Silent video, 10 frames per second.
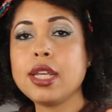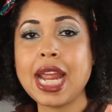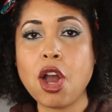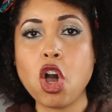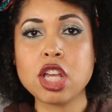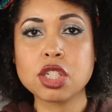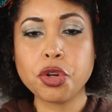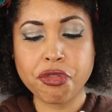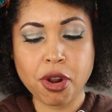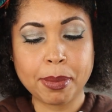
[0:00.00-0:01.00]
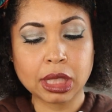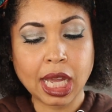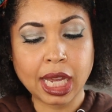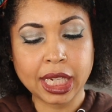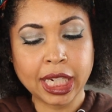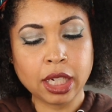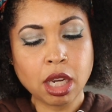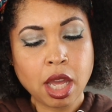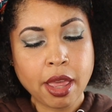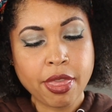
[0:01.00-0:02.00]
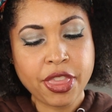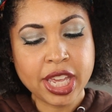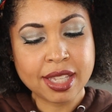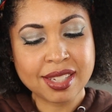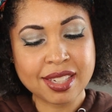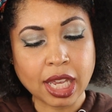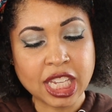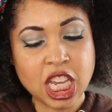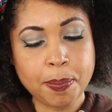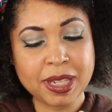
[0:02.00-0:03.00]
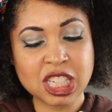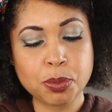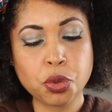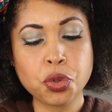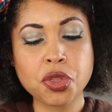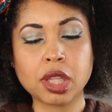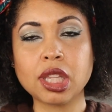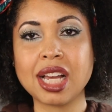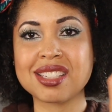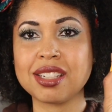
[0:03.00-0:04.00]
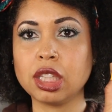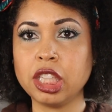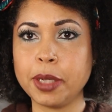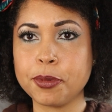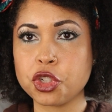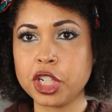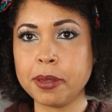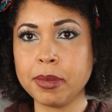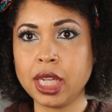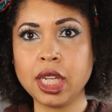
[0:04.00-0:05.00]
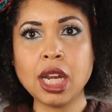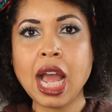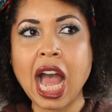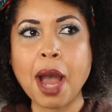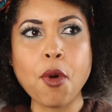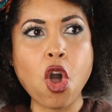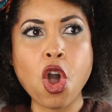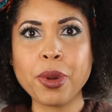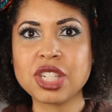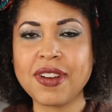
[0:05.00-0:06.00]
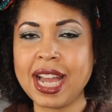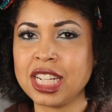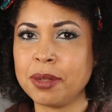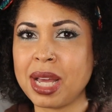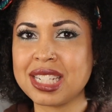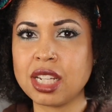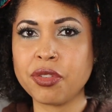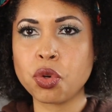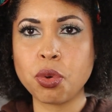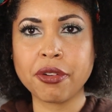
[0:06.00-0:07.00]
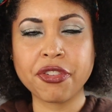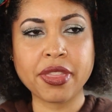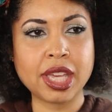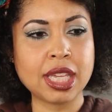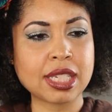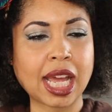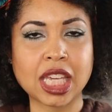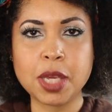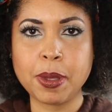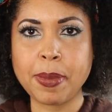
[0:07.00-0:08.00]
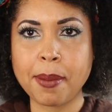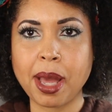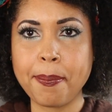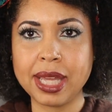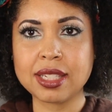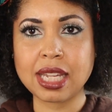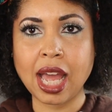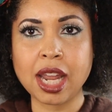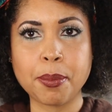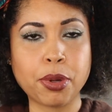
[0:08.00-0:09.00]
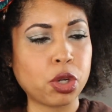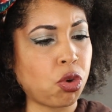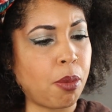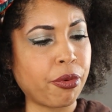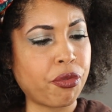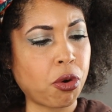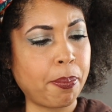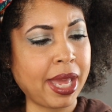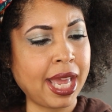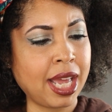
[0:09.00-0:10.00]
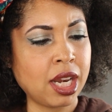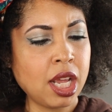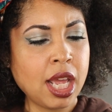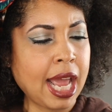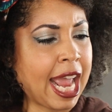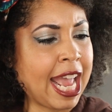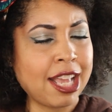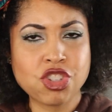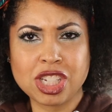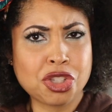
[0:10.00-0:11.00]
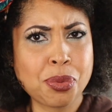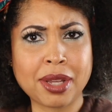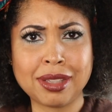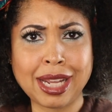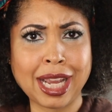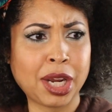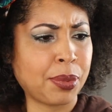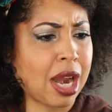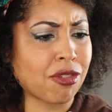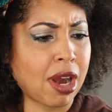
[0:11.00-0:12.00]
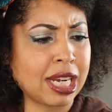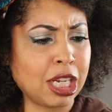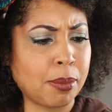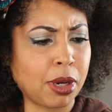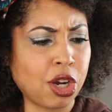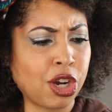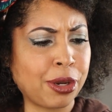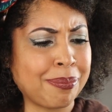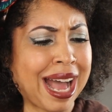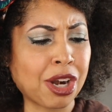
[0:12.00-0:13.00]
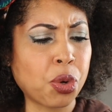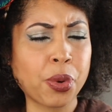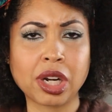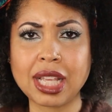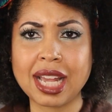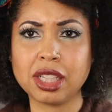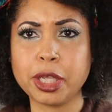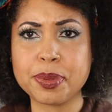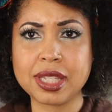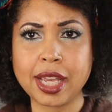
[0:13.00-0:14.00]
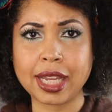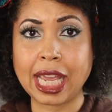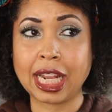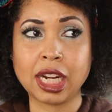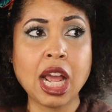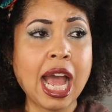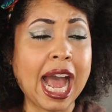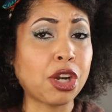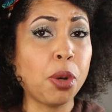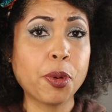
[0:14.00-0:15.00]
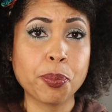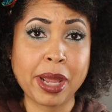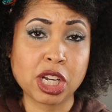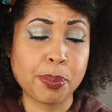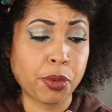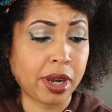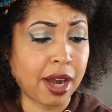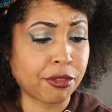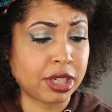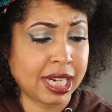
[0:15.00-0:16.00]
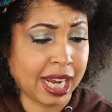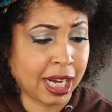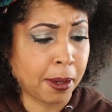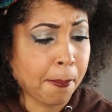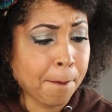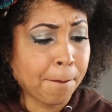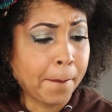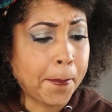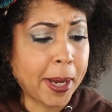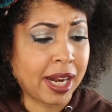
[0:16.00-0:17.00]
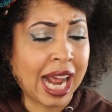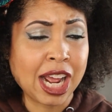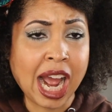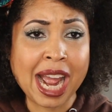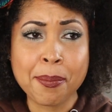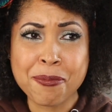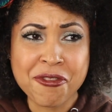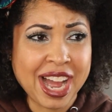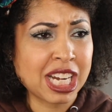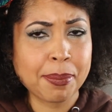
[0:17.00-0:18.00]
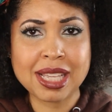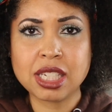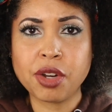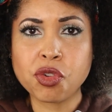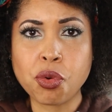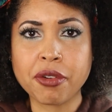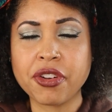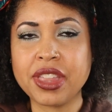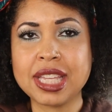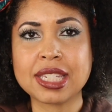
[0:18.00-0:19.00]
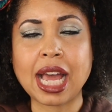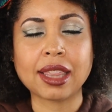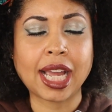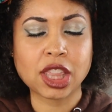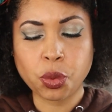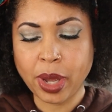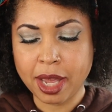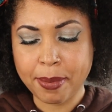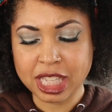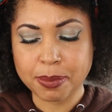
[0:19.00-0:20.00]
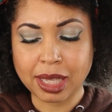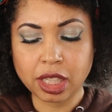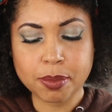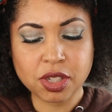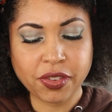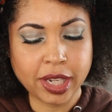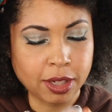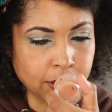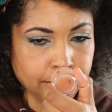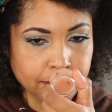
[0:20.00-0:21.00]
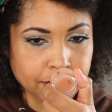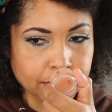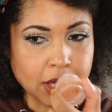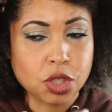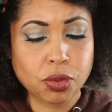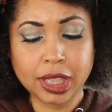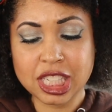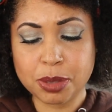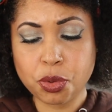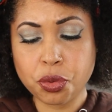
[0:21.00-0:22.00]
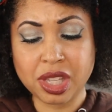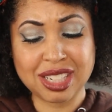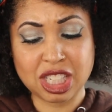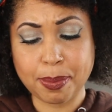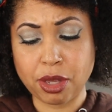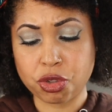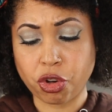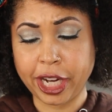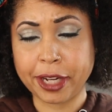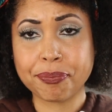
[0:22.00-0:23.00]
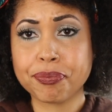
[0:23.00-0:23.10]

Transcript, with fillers: Now also from Milani, this Keep It Smooth Luxe Lip Treatment. I'm always finding myself going for this. I keep it by my bedside and put it on before bed, and just throughout the day whenever I need a balm. I don't wear a lot of lipstick, and I don't put makeup on every day, but I'm finding myself going for this. I like the way it makes my lips feel. It's really smooth and it smells great.